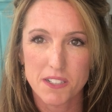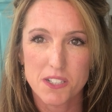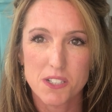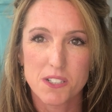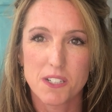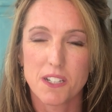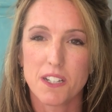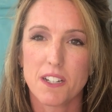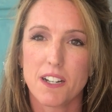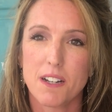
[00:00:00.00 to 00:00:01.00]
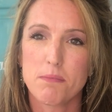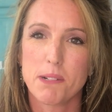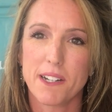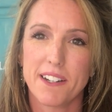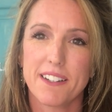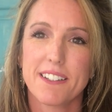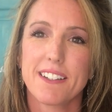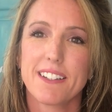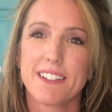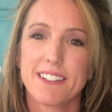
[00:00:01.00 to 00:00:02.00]
much, but
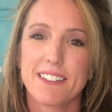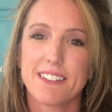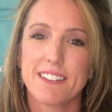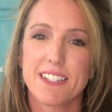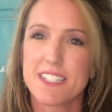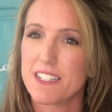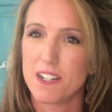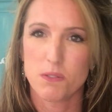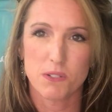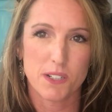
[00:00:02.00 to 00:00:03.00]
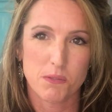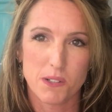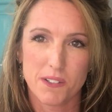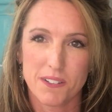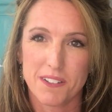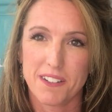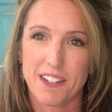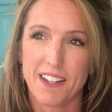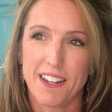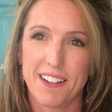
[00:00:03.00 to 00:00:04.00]
that's not what I want.
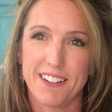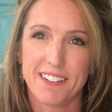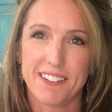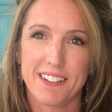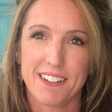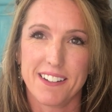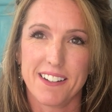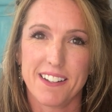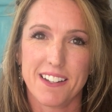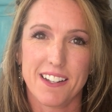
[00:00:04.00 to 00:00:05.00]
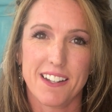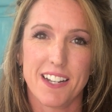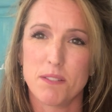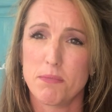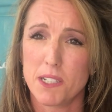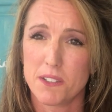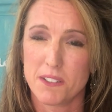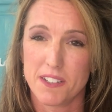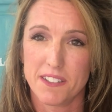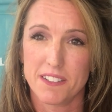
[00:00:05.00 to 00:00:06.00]
And I'm better
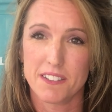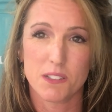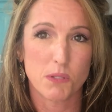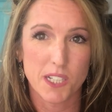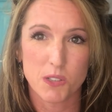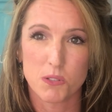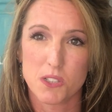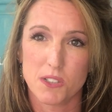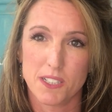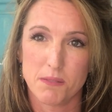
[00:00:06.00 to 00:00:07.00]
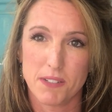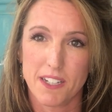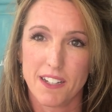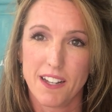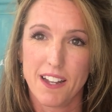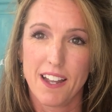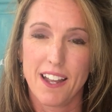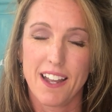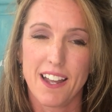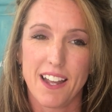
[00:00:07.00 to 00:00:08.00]
than the way you were treating me,
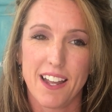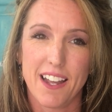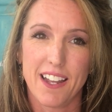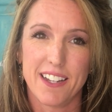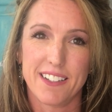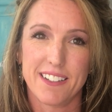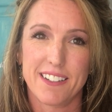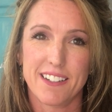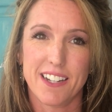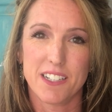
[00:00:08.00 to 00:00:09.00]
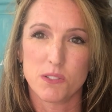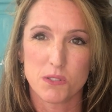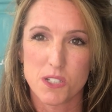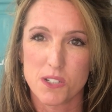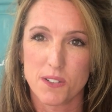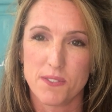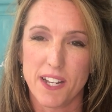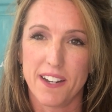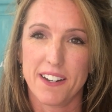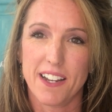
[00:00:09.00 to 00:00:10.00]
and I don't deserve
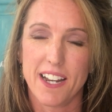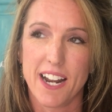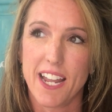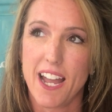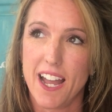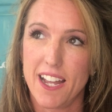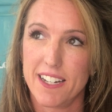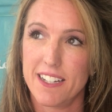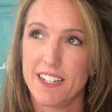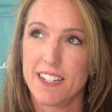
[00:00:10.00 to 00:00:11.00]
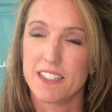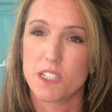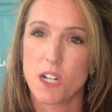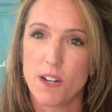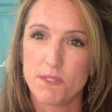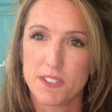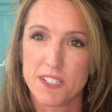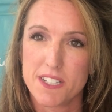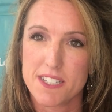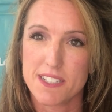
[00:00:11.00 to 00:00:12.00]
that. And I had the
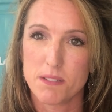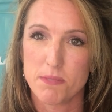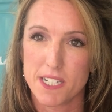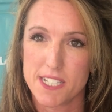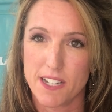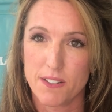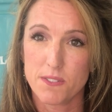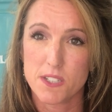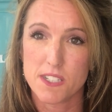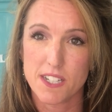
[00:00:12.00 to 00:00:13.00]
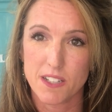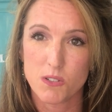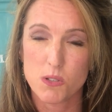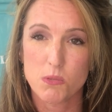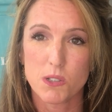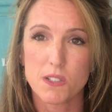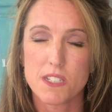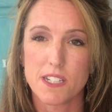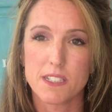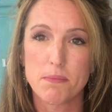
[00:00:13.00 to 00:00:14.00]
confidence in myself to say those
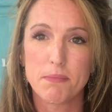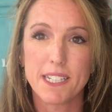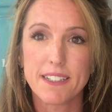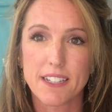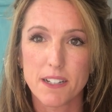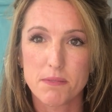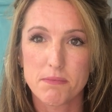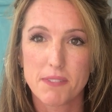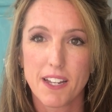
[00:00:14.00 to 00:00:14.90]
words and to mean them.